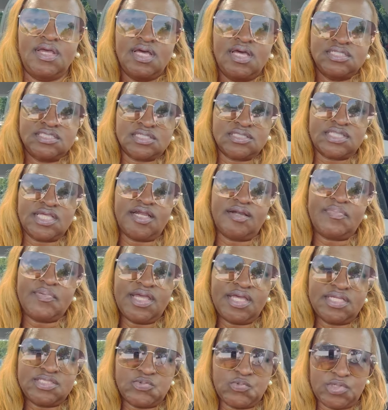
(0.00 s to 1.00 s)
So therapy
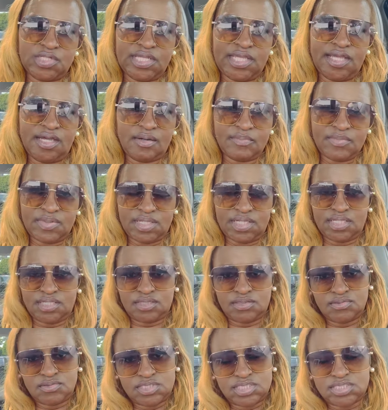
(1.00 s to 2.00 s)
has really helped me get
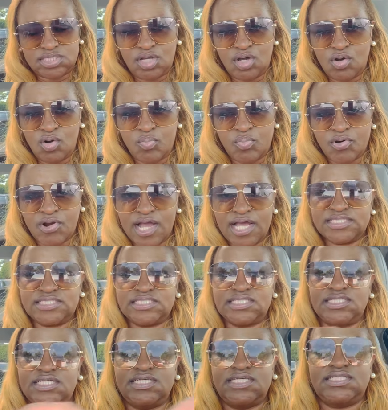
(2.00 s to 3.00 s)
through this whole
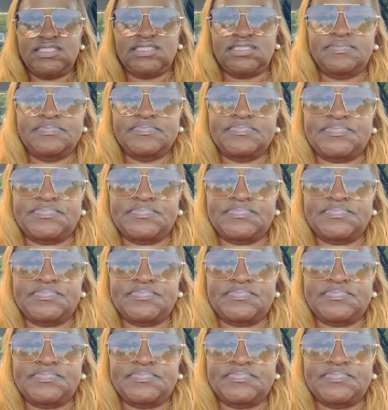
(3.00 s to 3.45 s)
process.